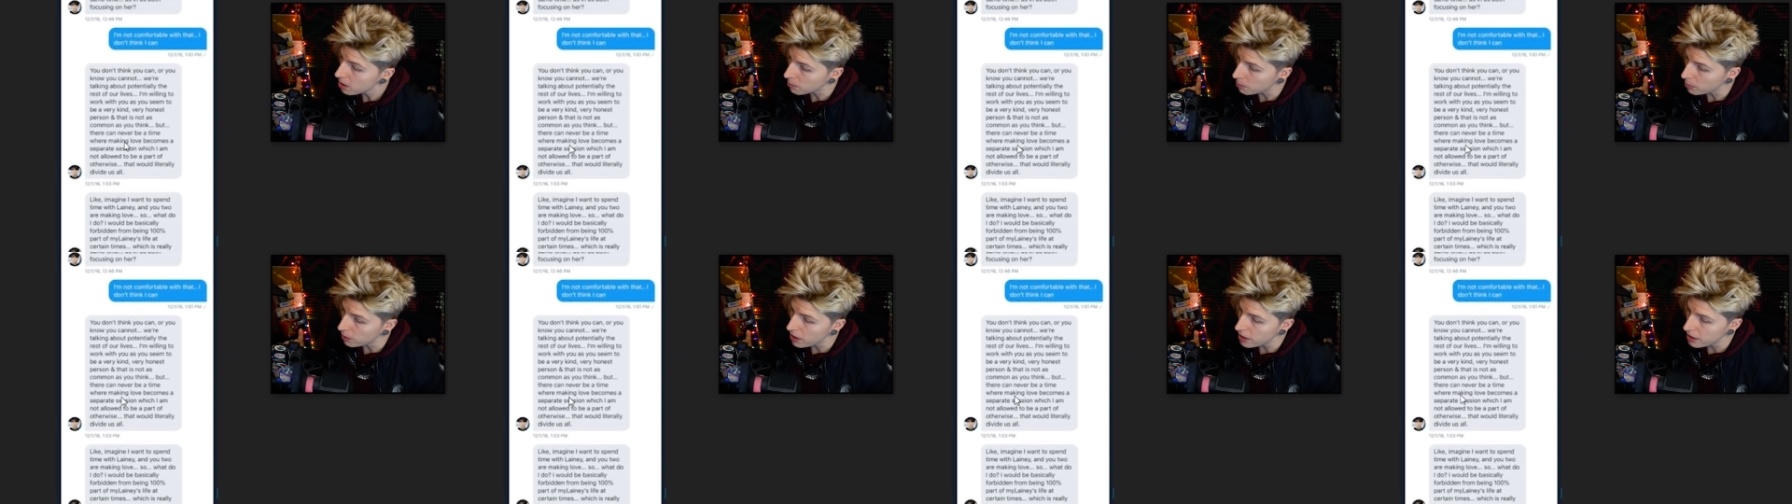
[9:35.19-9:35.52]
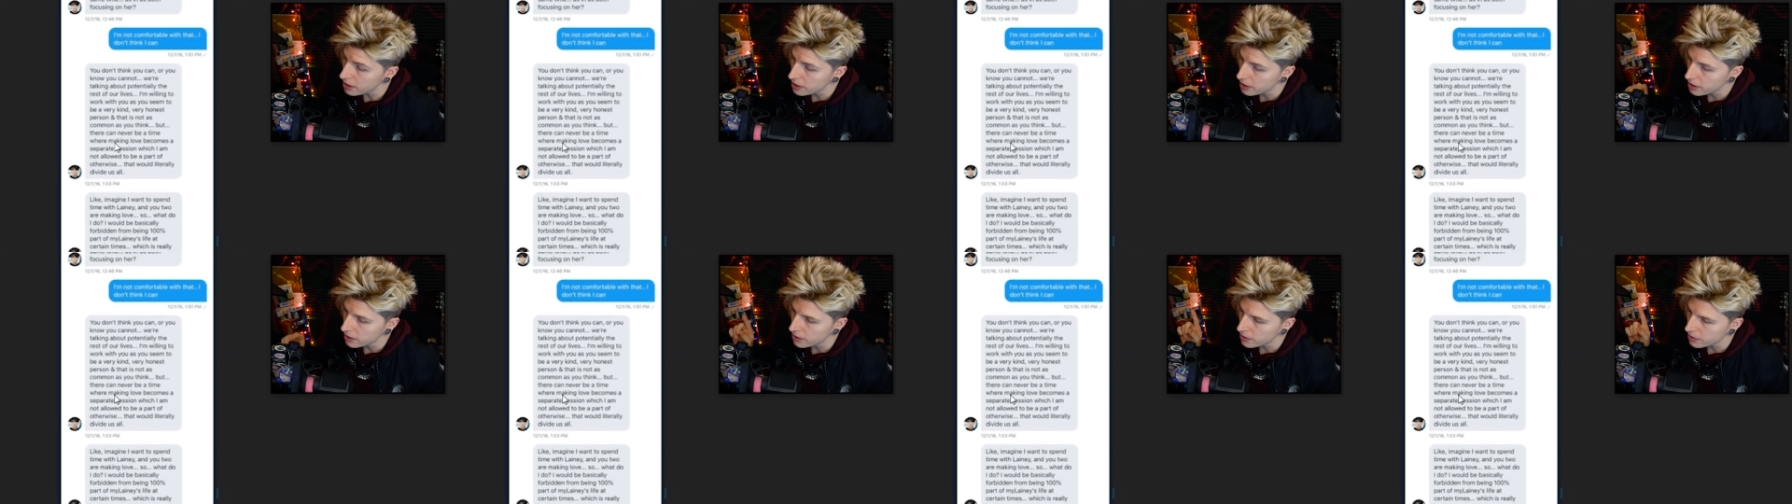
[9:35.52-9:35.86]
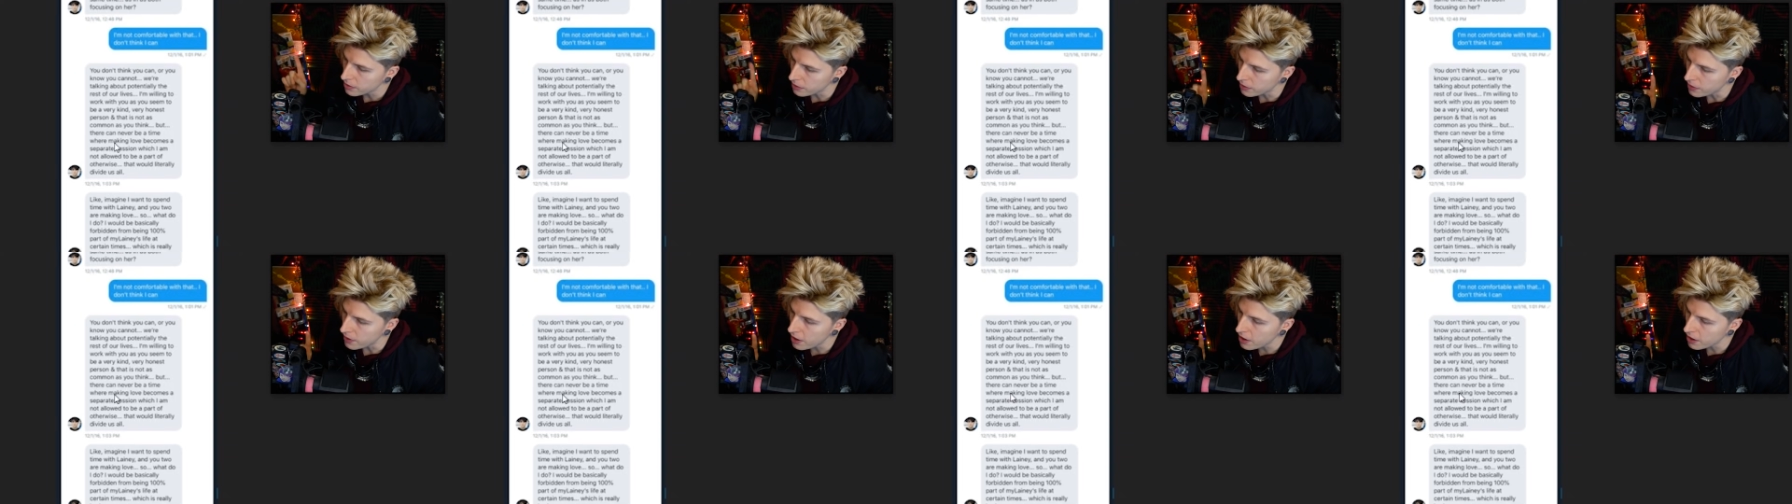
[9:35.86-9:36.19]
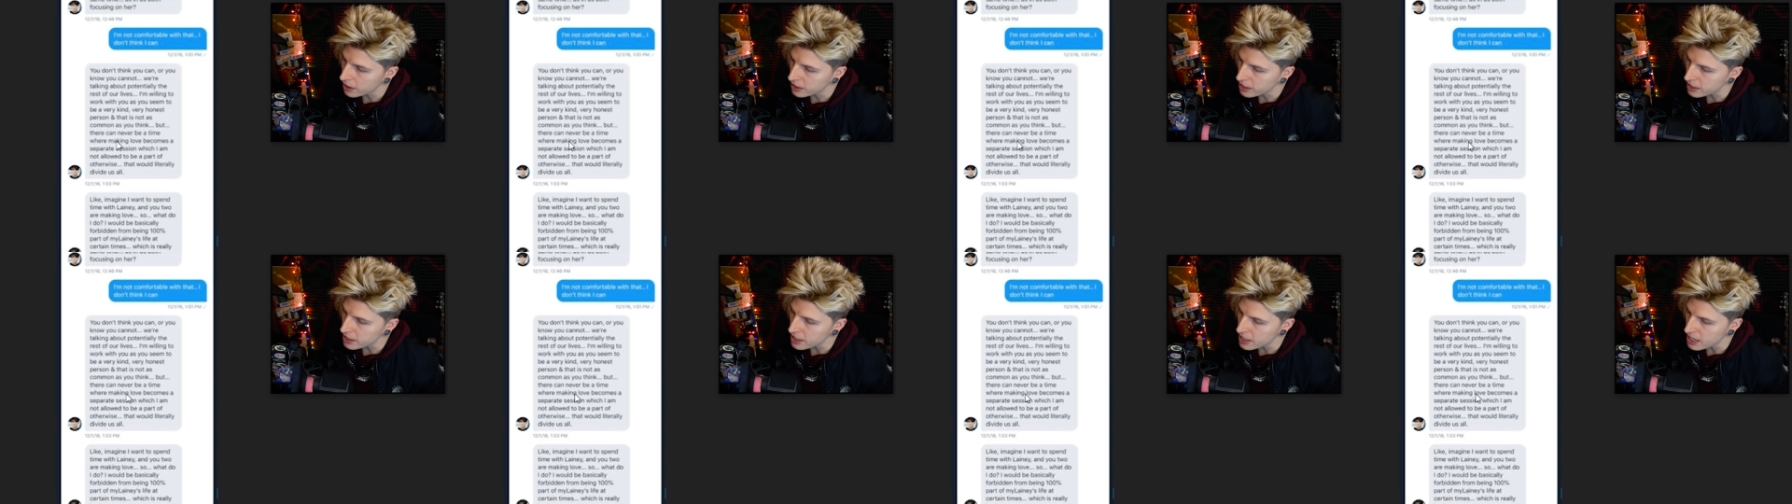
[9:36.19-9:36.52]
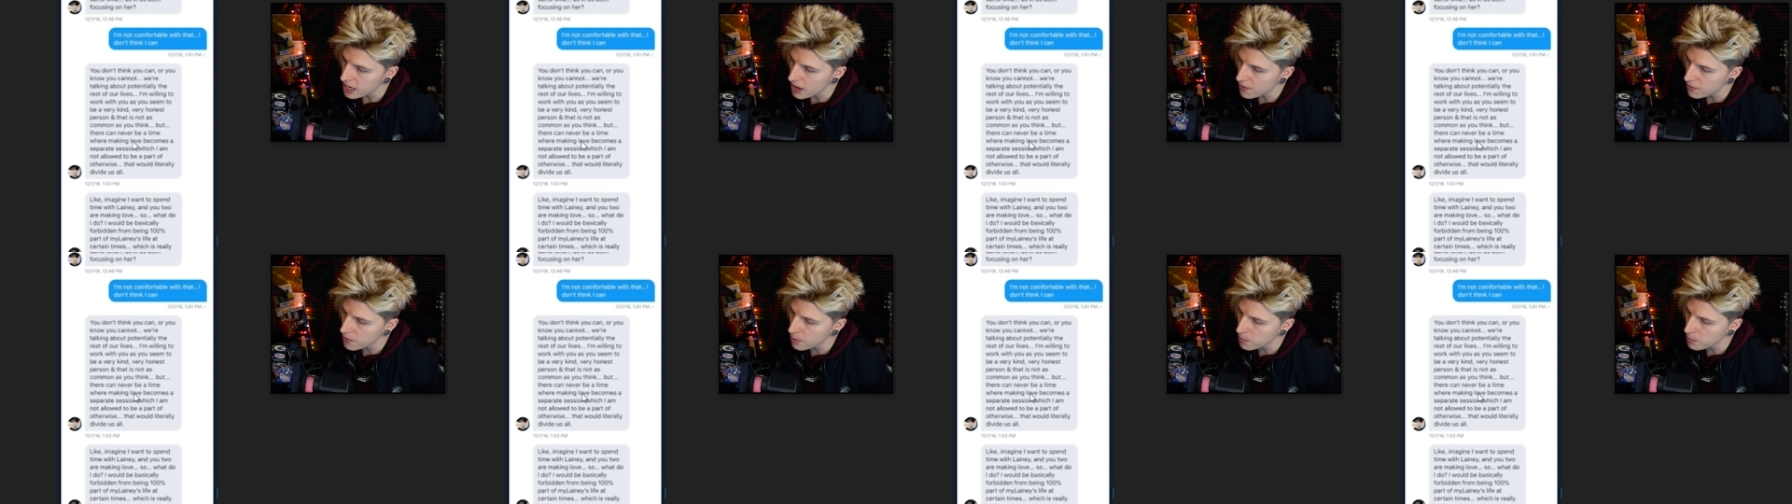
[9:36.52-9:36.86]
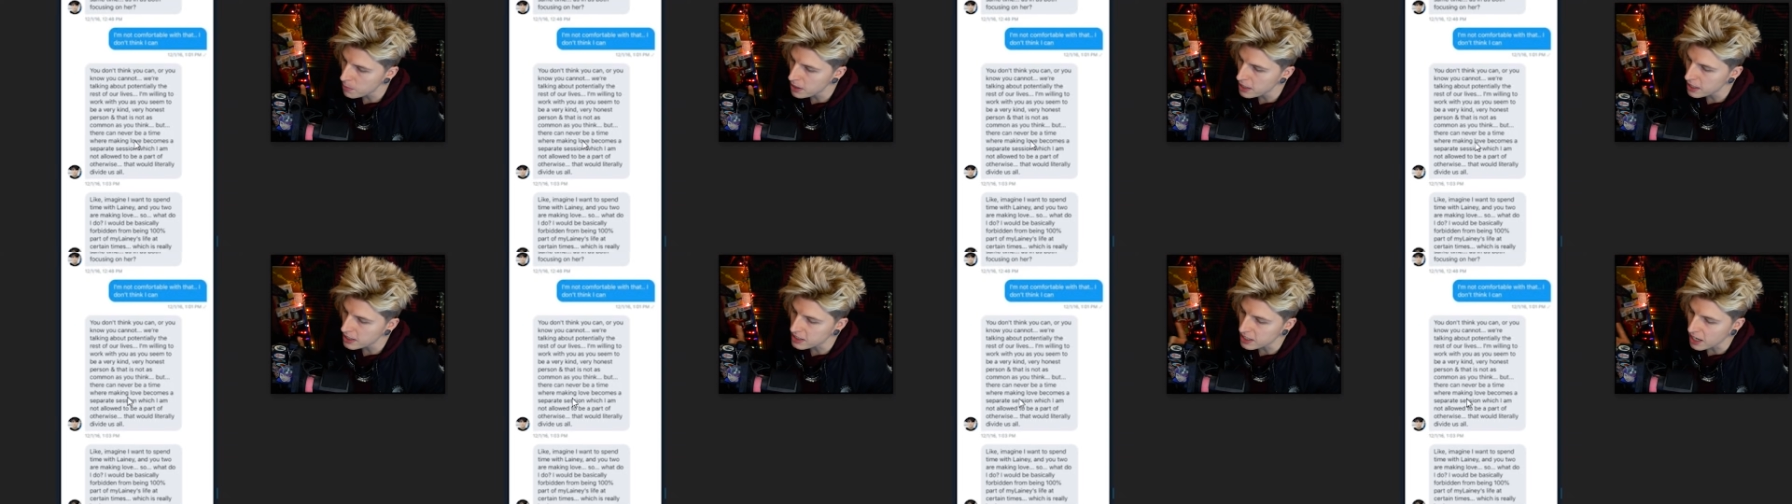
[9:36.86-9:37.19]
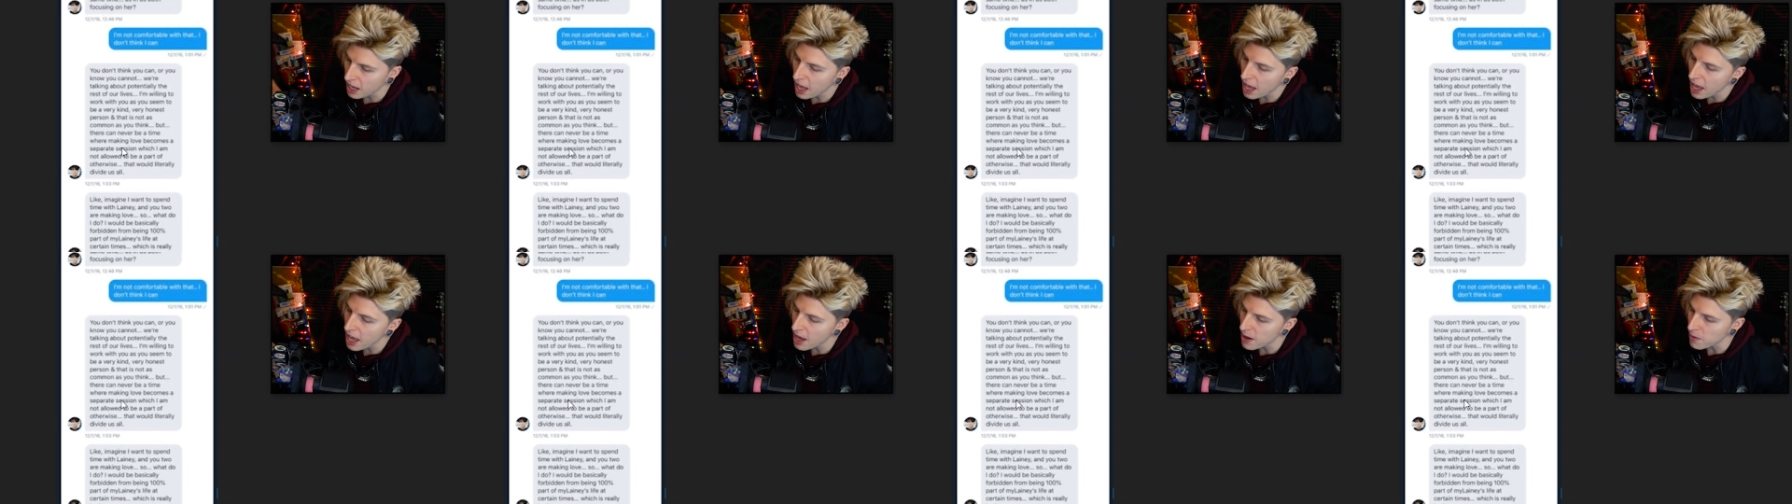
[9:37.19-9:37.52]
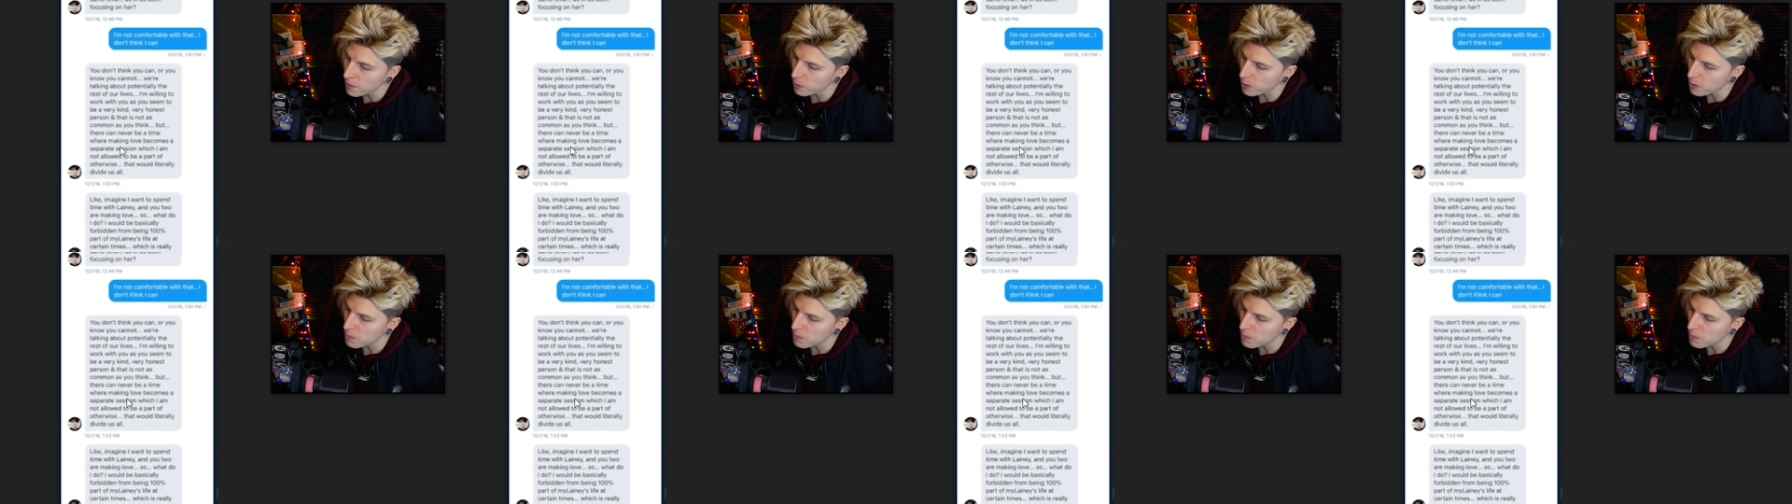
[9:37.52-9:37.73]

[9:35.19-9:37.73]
But there can never be a time